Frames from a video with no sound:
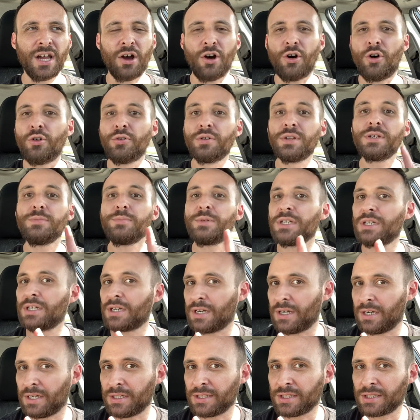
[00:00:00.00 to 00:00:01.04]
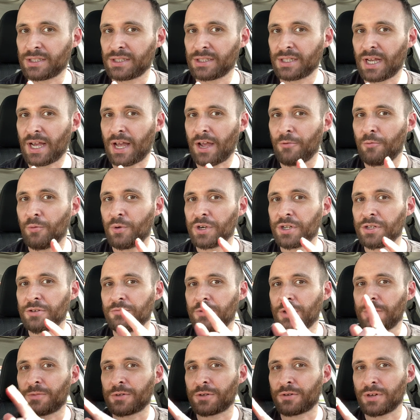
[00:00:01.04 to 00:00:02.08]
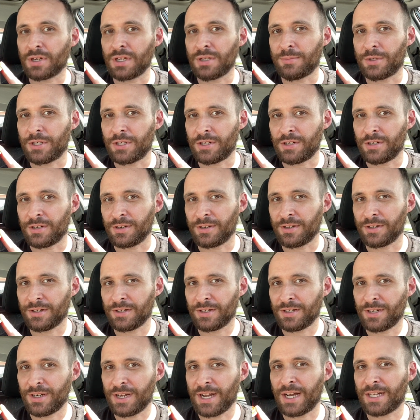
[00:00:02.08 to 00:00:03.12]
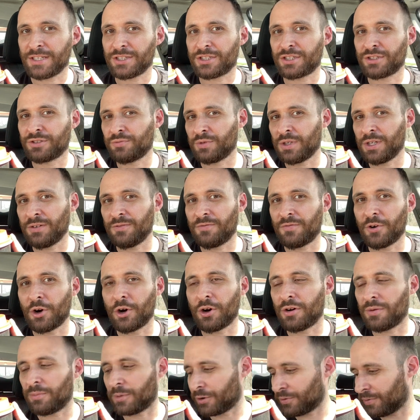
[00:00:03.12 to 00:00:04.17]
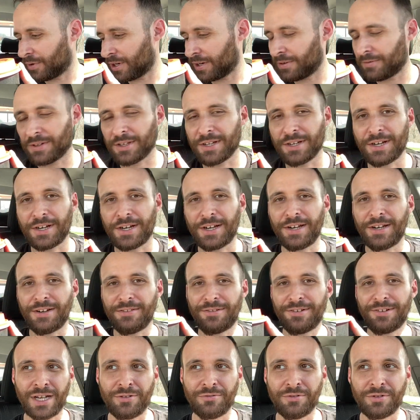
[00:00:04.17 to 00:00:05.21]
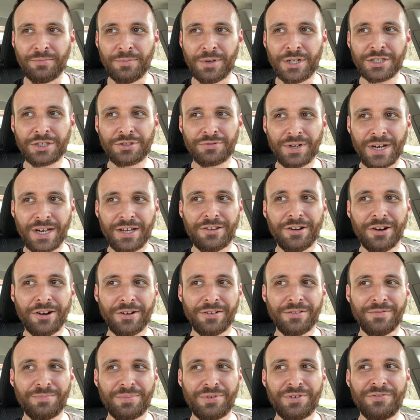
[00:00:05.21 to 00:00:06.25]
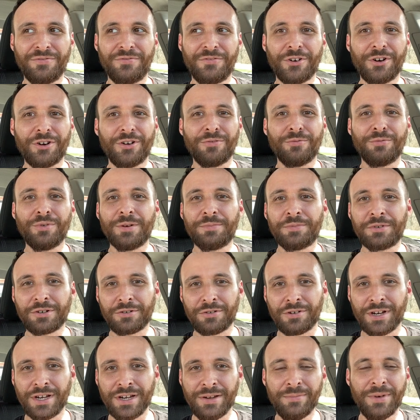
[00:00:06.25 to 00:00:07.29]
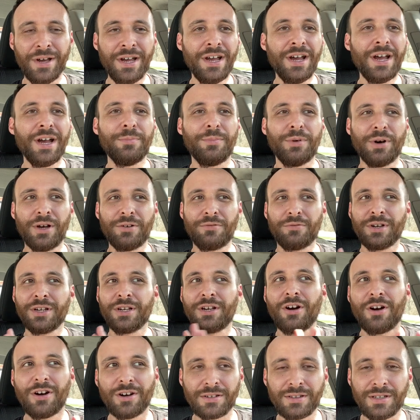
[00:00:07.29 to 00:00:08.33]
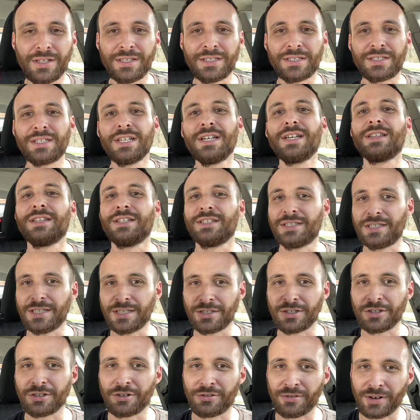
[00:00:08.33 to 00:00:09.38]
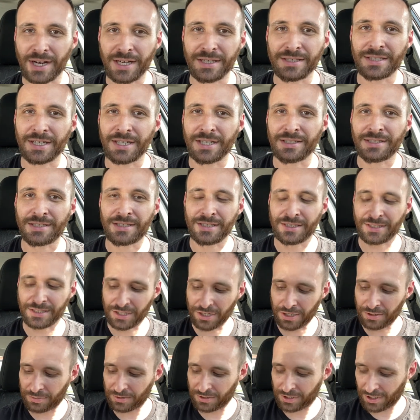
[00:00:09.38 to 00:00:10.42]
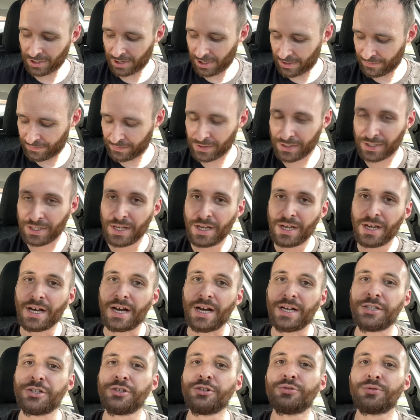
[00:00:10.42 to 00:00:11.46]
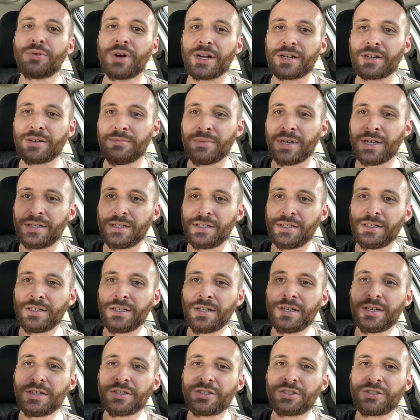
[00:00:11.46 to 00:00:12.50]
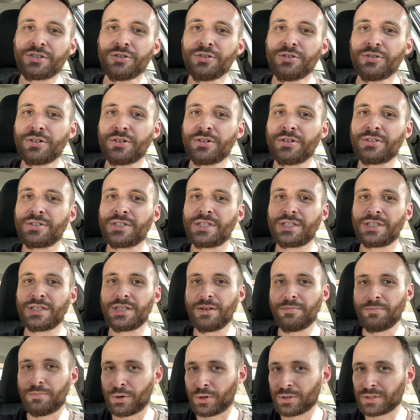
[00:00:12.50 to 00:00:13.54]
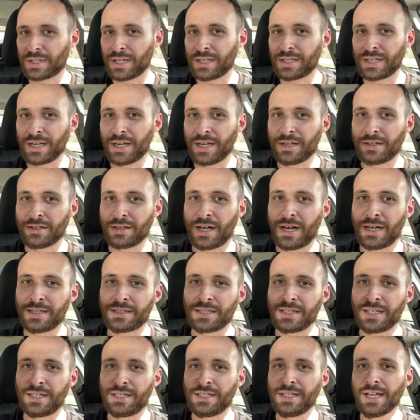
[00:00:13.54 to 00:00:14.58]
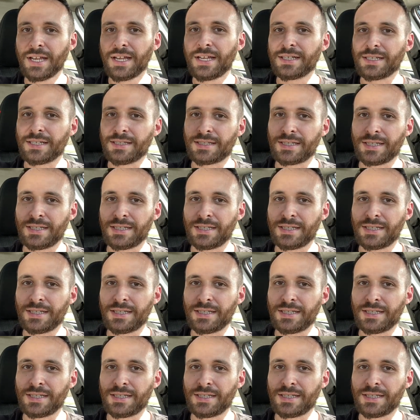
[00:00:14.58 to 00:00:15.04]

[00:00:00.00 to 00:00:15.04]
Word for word: Only because I wanted whipped cream in here, not sweet foam or whatever they have. I would much rather prefer whipped cream. But regardless, this is a great tasting cup of coffee. I do recommend it. Scooter's Birthday Cake Latte gets